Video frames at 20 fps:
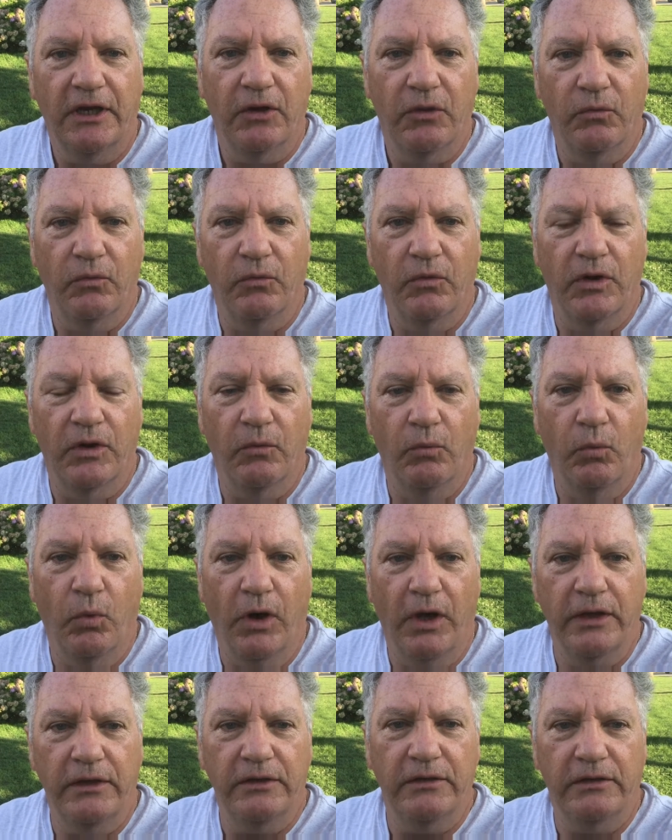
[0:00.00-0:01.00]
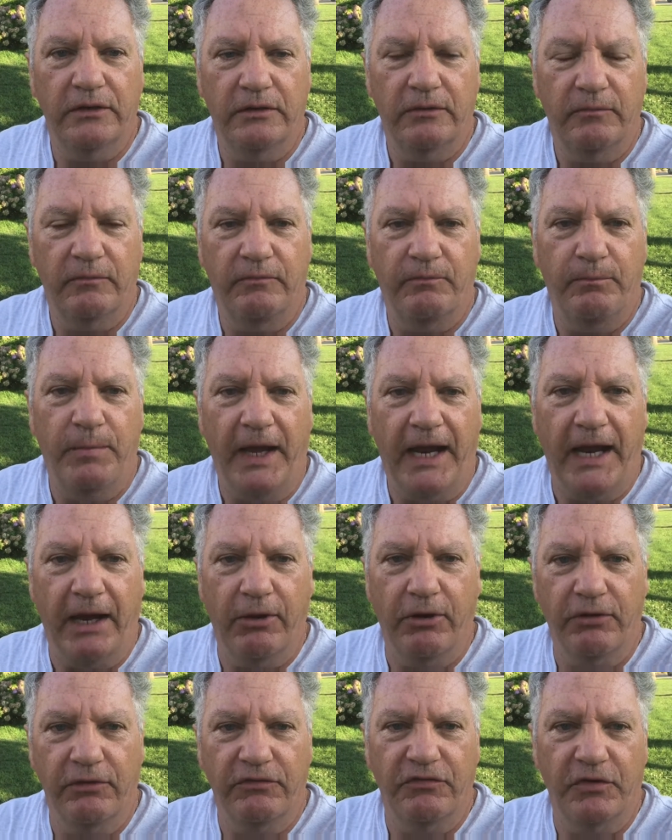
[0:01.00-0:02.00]
One
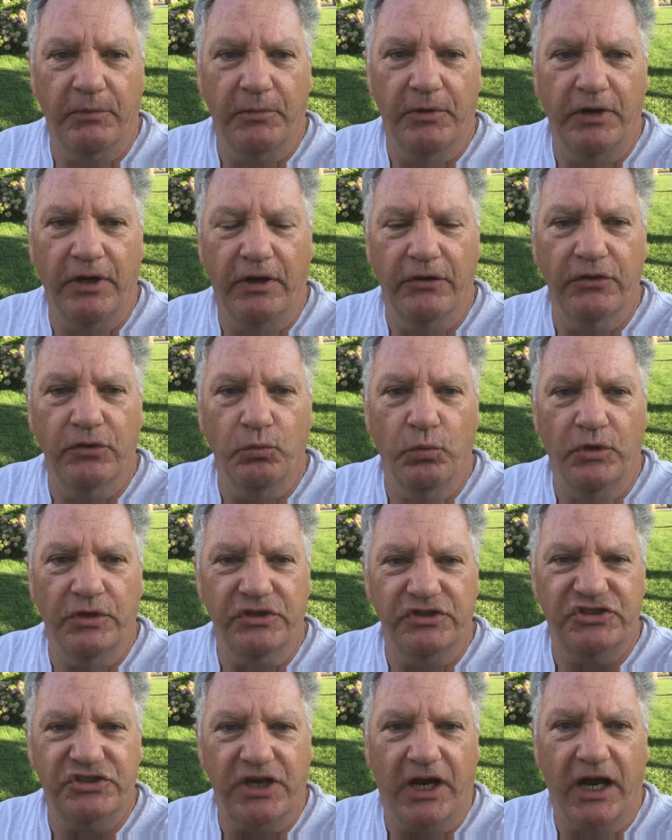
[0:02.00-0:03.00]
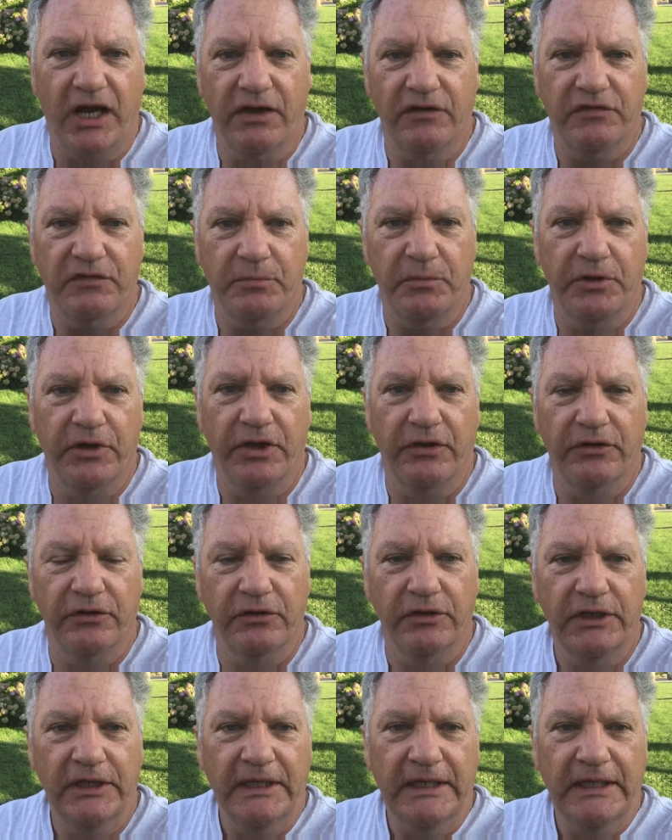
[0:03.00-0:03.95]
parent from another, one child from another.